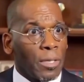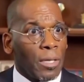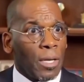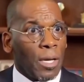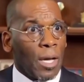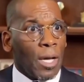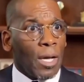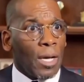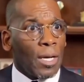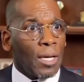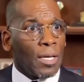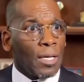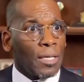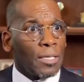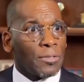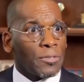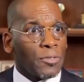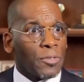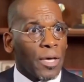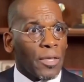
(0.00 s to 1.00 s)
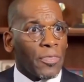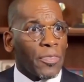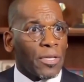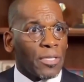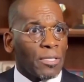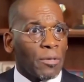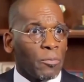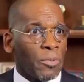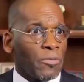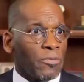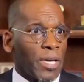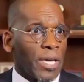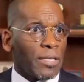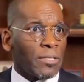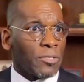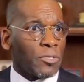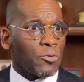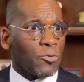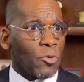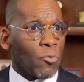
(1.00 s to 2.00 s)
And so I think that we've got to
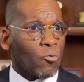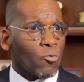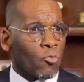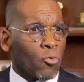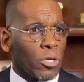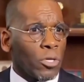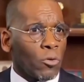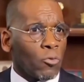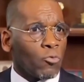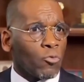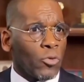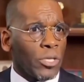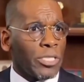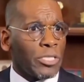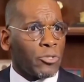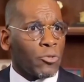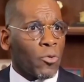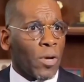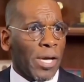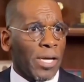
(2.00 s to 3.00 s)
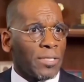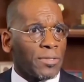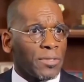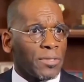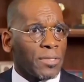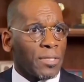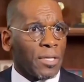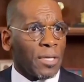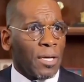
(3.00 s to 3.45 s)
do some real redress